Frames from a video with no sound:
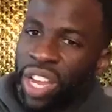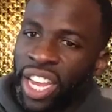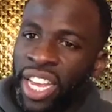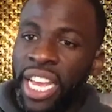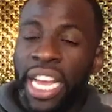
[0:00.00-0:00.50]

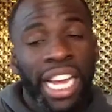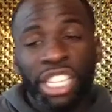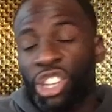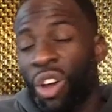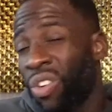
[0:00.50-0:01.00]
And so
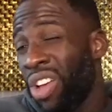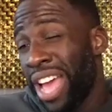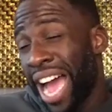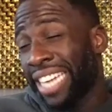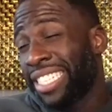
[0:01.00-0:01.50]
I'd
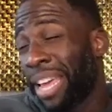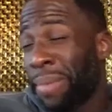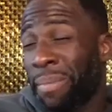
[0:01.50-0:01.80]
say maybe